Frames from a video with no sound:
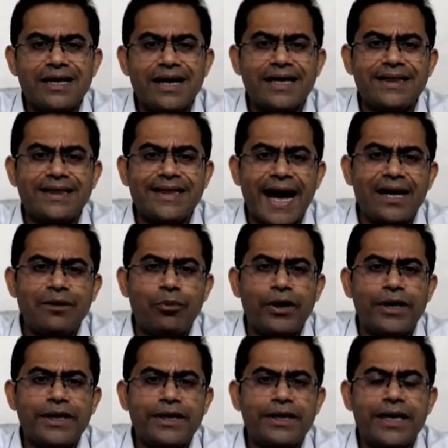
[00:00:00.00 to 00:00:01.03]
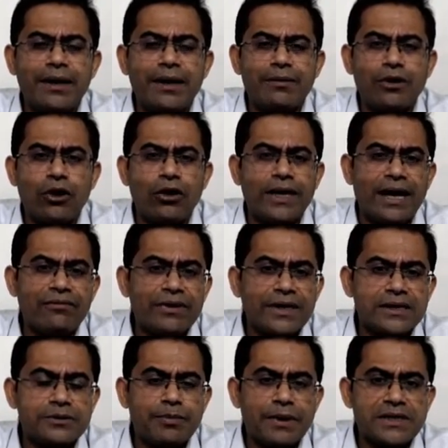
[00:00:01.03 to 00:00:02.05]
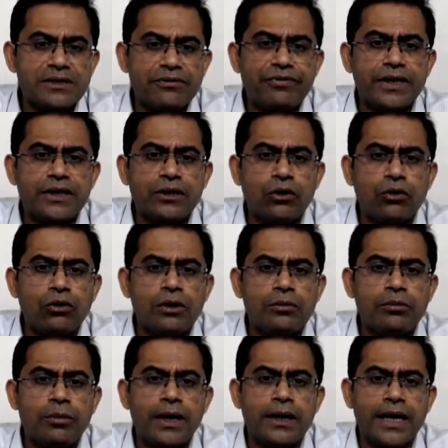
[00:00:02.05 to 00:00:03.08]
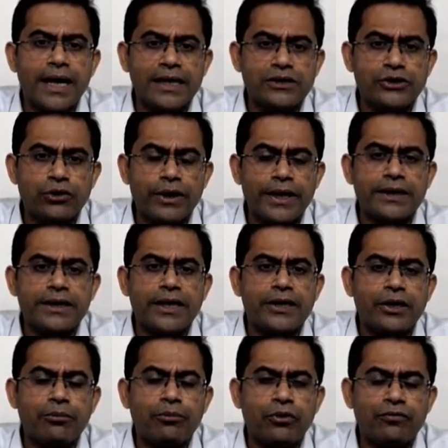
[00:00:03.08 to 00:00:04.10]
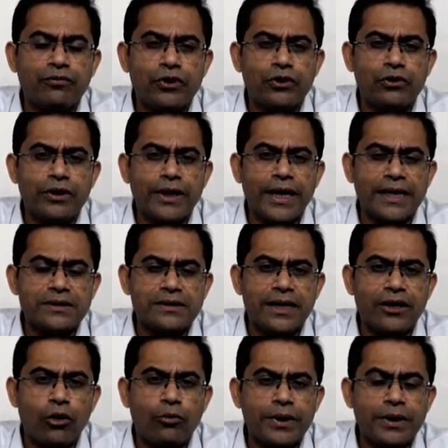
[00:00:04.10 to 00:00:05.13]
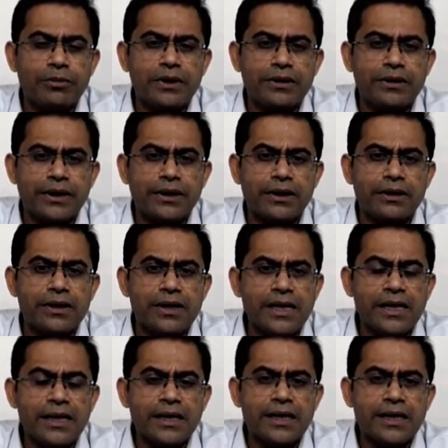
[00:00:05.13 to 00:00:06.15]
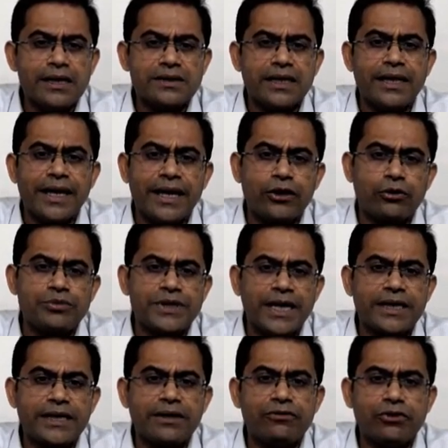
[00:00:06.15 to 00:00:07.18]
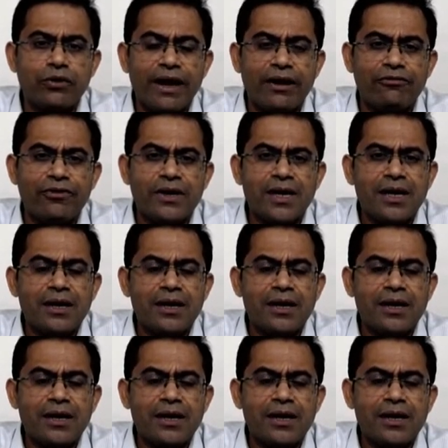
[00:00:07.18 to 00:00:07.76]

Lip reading: Then at that point in time, not having a specific goal but ensuring that your portfolio gets an optimal return is a great objective to have.